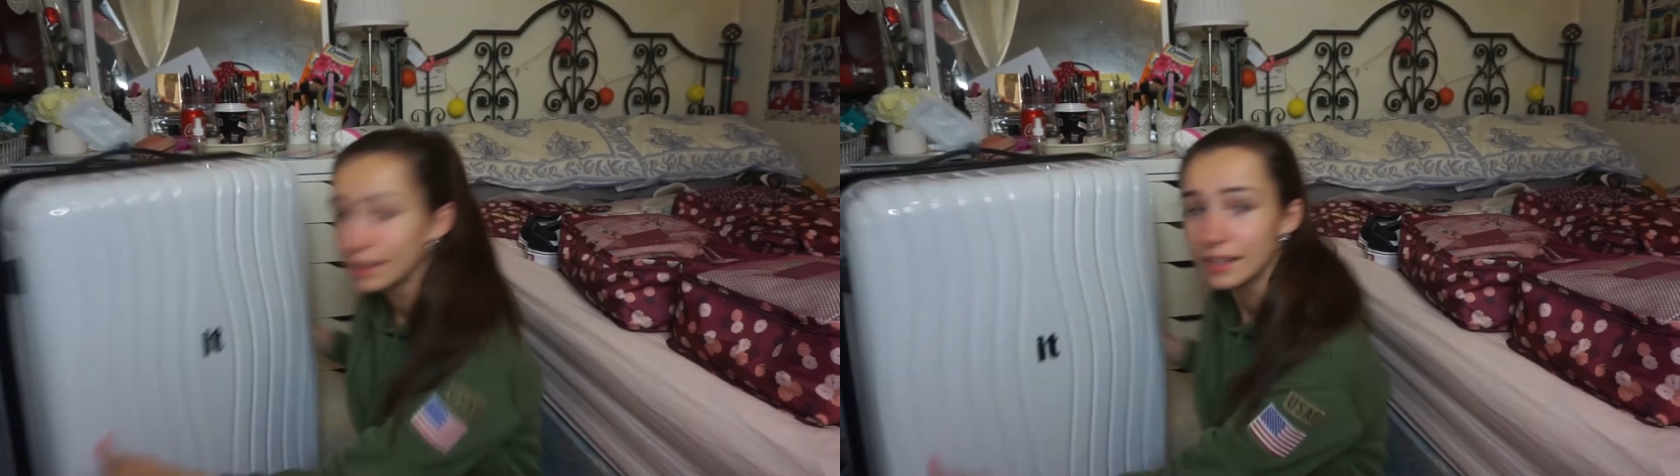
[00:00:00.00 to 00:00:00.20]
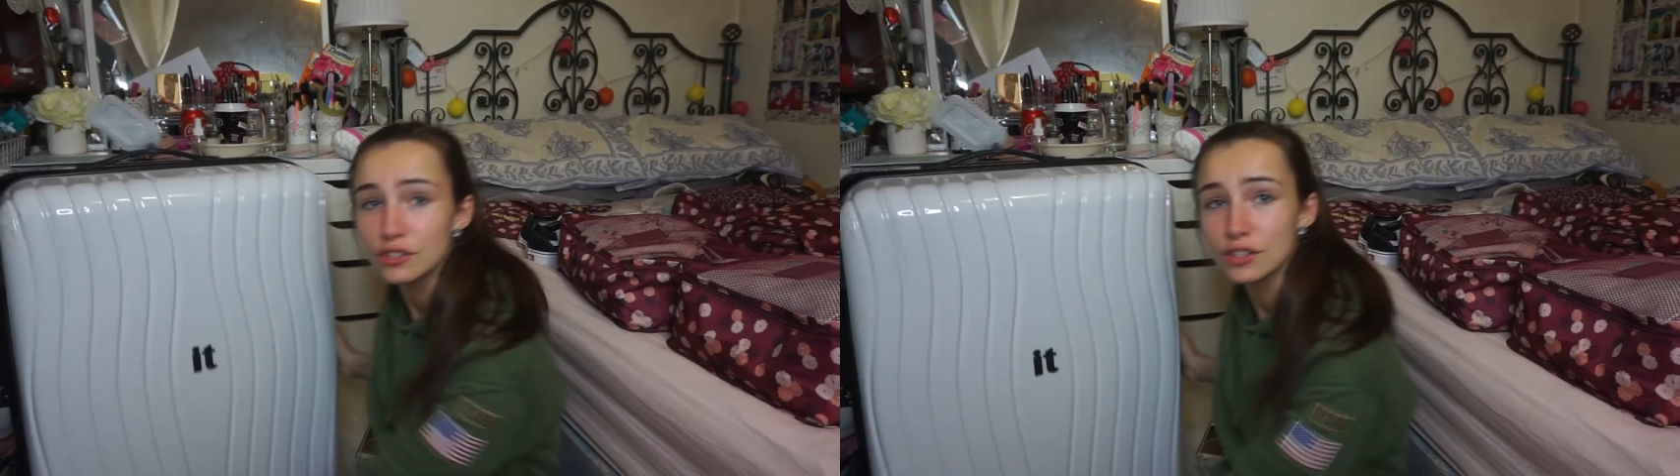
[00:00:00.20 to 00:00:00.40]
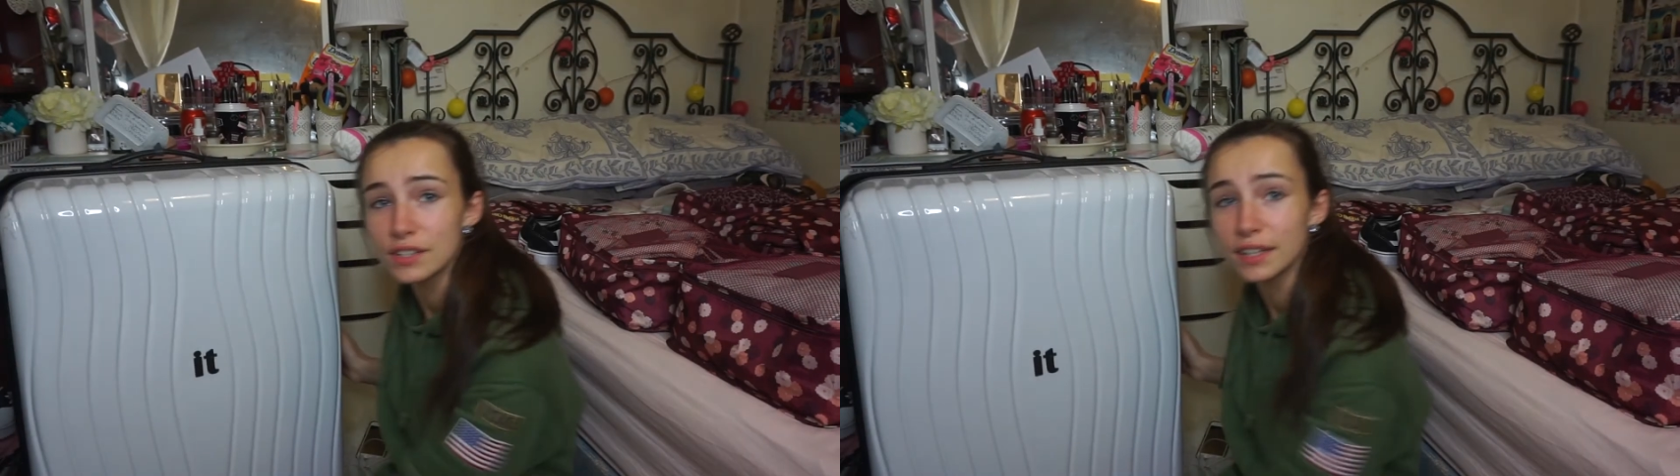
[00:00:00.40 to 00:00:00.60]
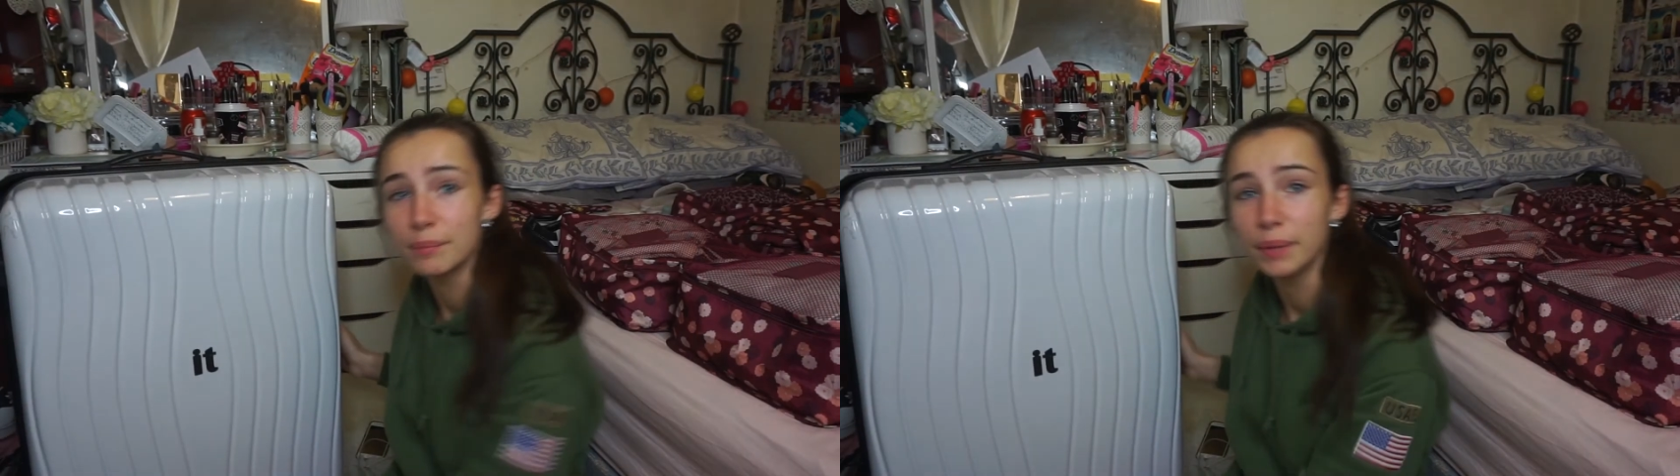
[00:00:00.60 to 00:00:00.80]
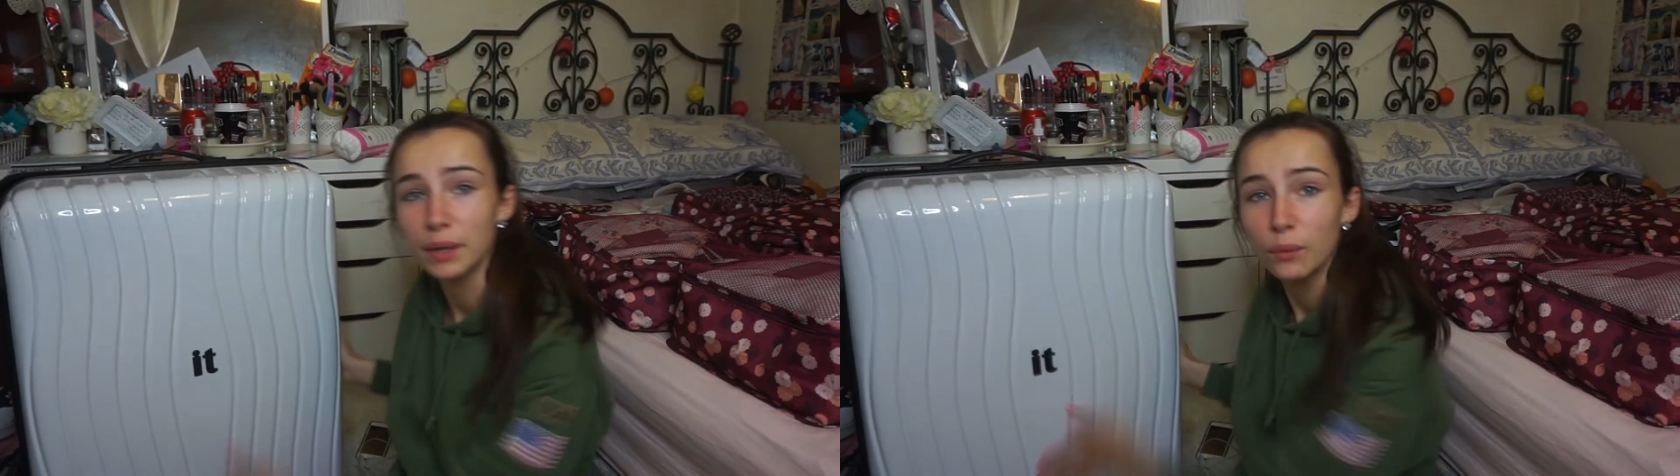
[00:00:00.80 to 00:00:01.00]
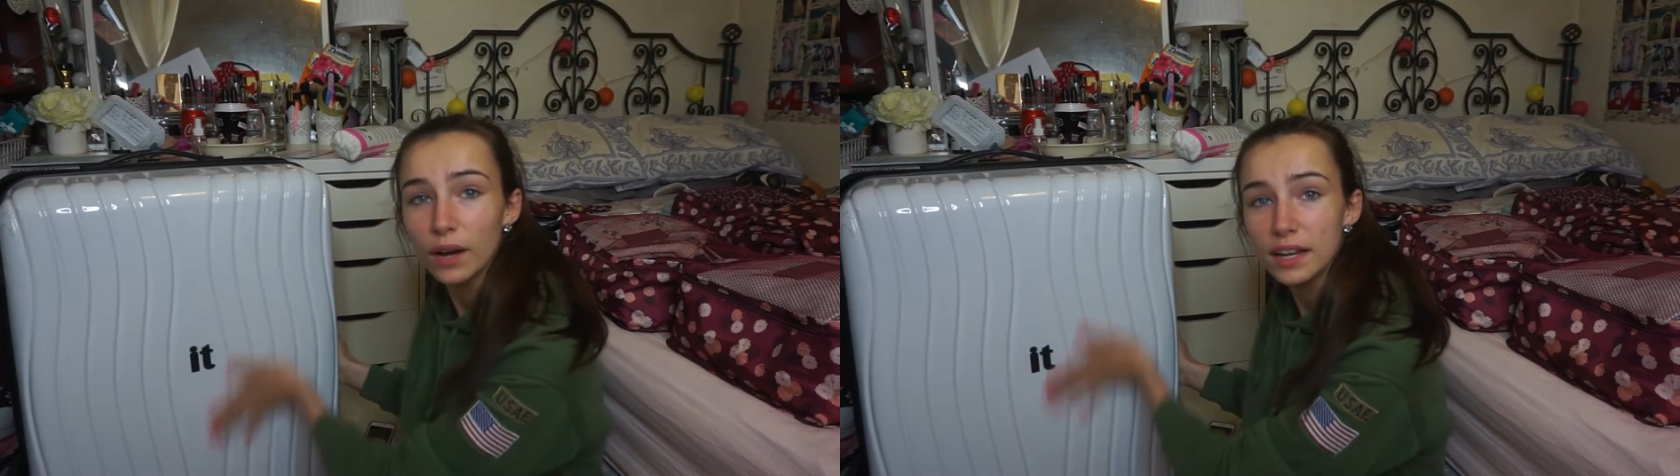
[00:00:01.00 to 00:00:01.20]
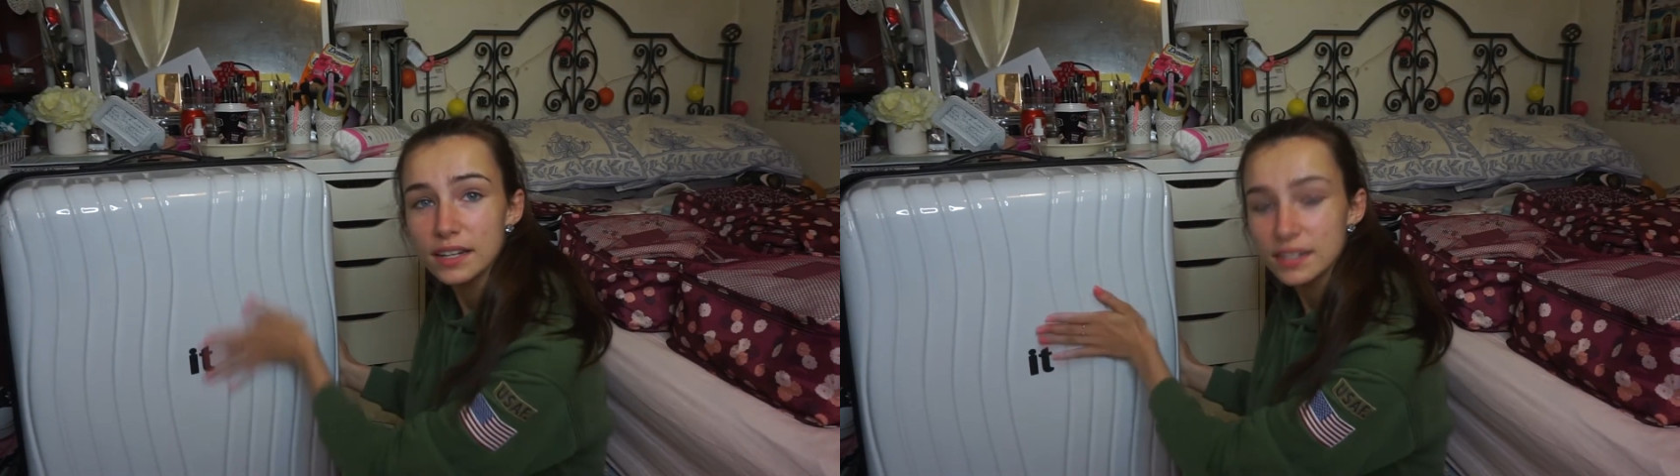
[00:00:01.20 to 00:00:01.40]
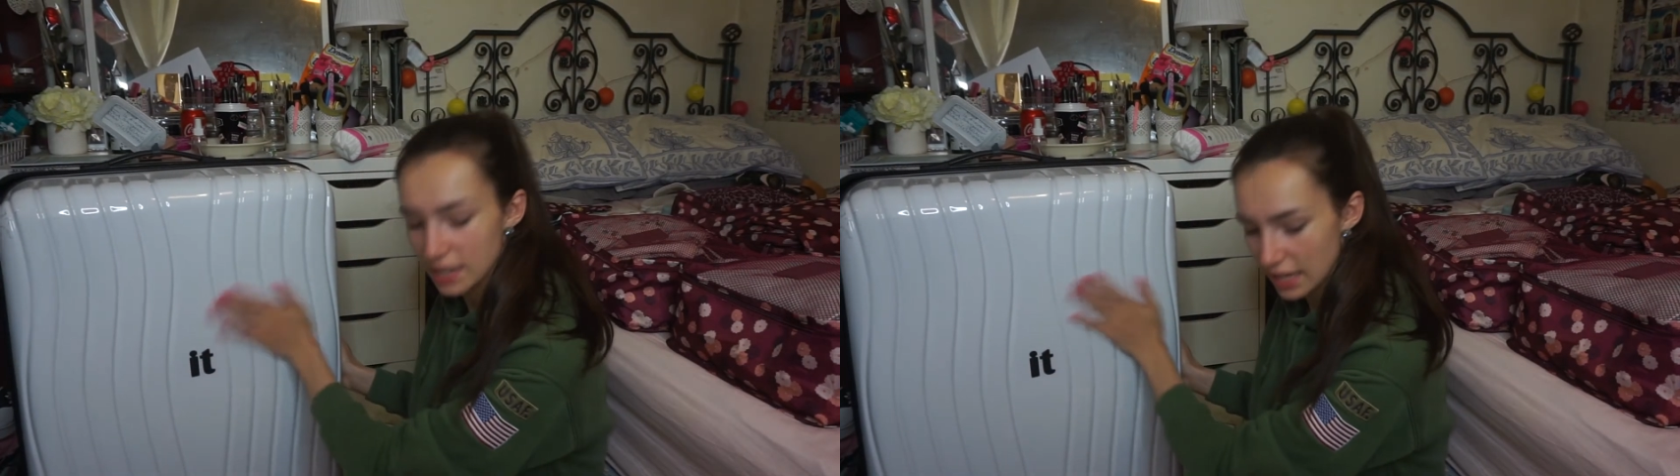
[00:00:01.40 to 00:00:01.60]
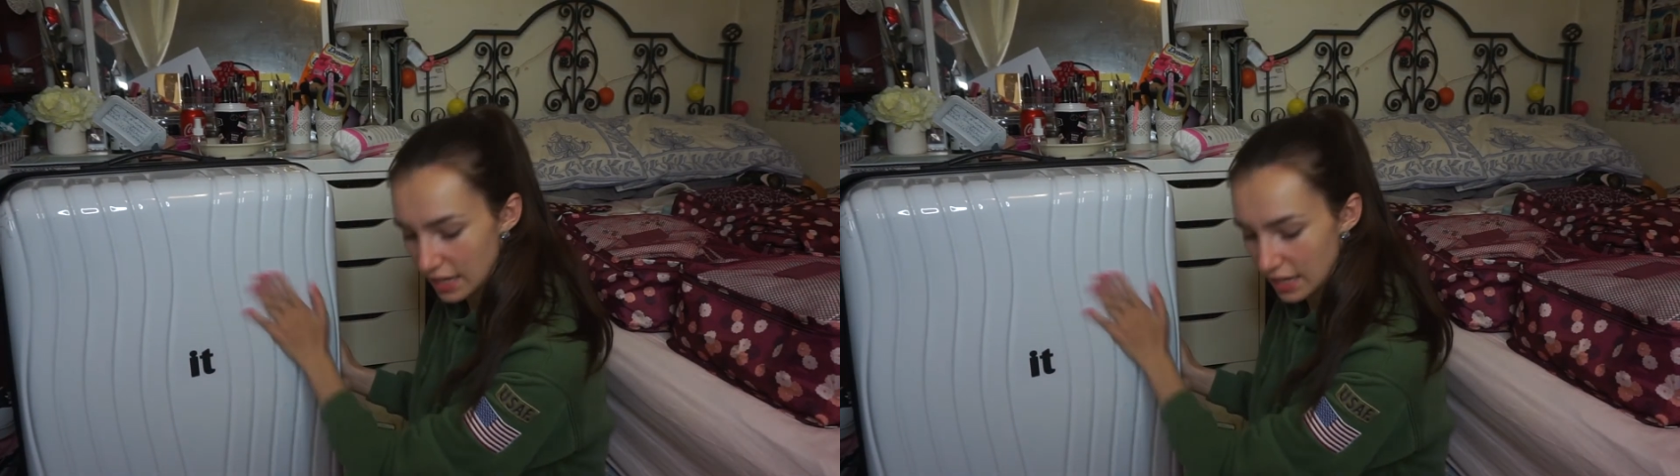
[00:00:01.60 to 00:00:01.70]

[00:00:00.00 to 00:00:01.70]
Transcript: It's just like a big white